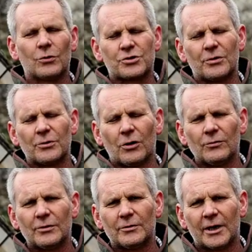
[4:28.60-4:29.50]
also got
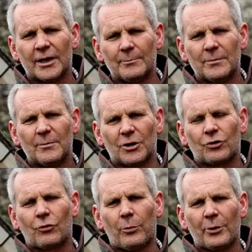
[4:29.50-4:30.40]
a
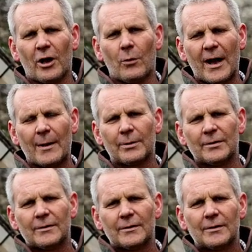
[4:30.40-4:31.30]
Cropwise app,
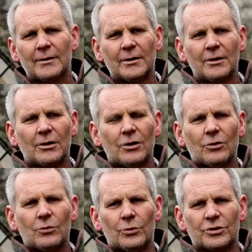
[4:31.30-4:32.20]

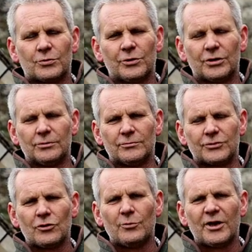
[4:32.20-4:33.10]
which we can
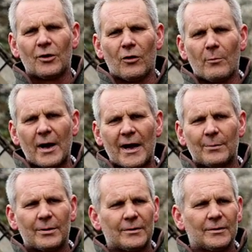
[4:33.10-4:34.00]
zoom in on the
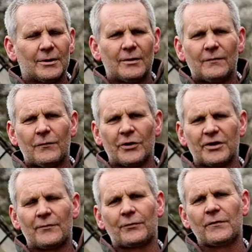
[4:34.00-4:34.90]
map,
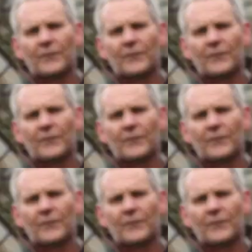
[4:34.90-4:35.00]
find every